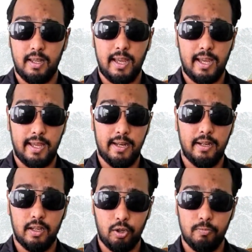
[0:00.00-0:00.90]
and
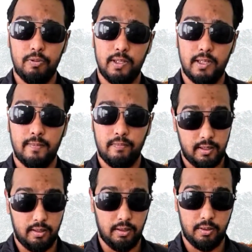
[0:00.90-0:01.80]
hopefully
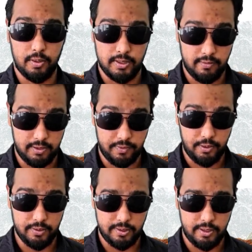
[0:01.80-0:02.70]
along the course of this
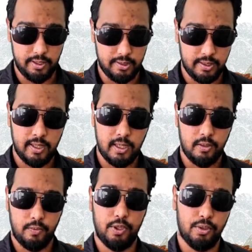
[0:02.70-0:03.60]
video series
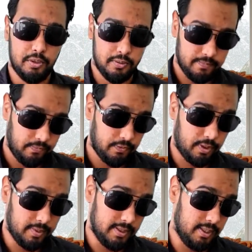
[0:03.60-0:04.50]
we show you from
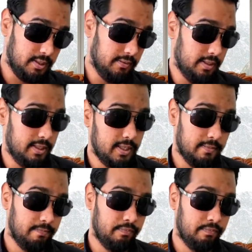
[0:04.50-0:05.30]
the stage of the seed